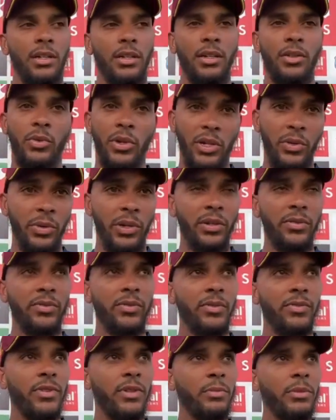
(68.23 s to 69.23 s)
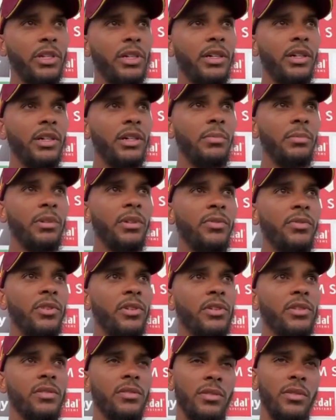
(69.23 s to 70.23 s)
It went well for me in the
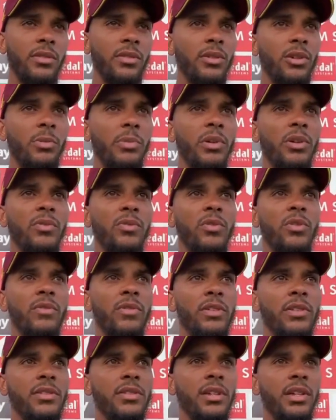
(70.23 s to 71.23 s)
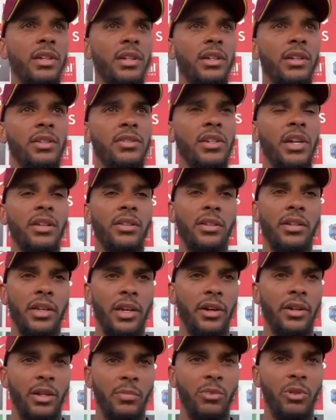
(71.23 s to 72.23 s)
first couple of overs, and I decided to
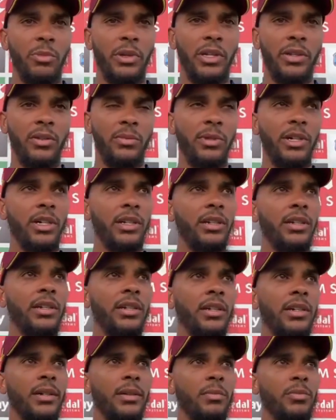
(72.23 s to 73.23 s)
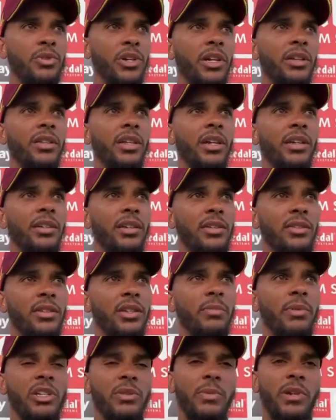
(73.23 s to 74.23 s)
carry that momentum on and try to take it as
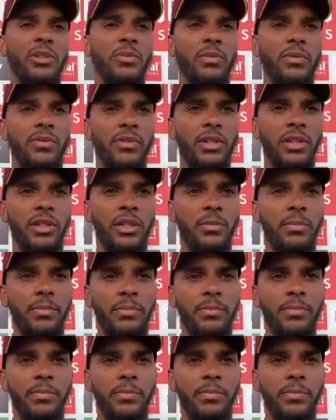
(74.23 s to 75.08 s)
deep as possible for the team.